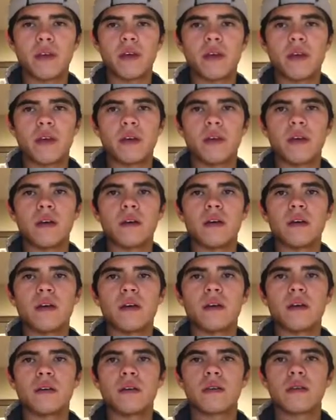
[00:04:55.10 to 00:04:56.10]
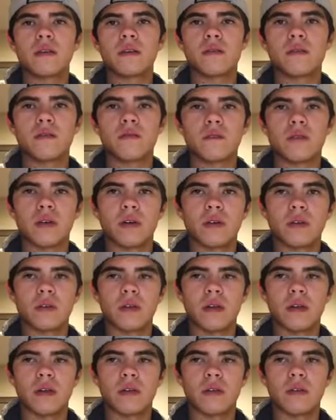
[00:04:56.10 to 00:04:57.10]
And
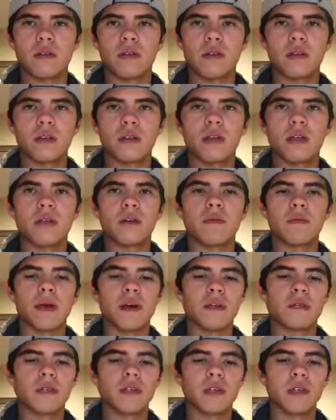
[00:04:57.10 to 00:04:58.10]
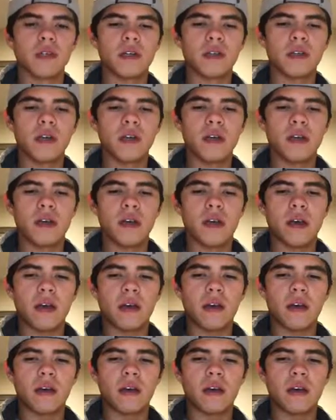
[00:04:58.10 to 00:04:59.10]
I looked it up after,
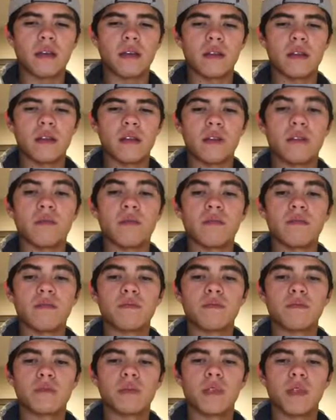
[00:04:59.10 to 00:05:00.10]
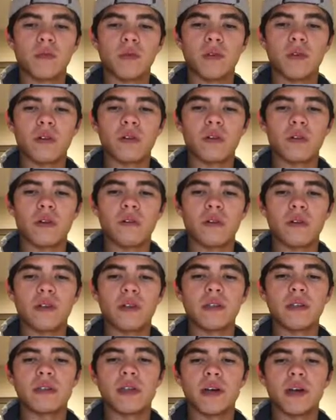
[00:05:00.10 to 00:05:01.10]
and the the rule of 70
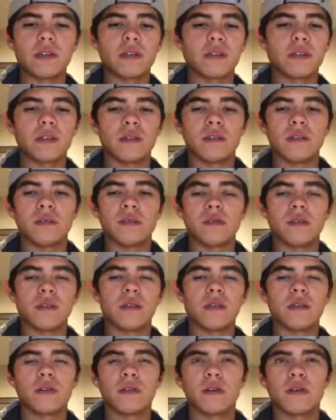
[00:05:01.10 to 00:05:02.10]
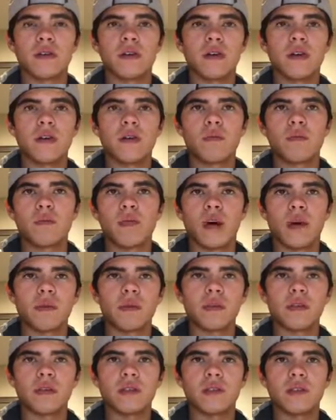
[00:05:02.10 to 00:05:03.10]
is actually used for
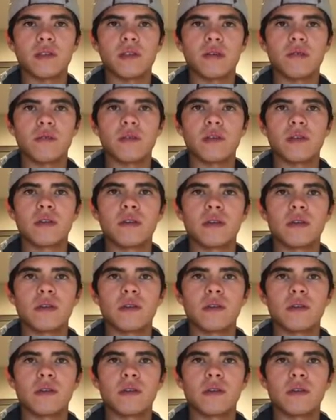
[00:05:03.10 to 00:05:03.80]
population doubling.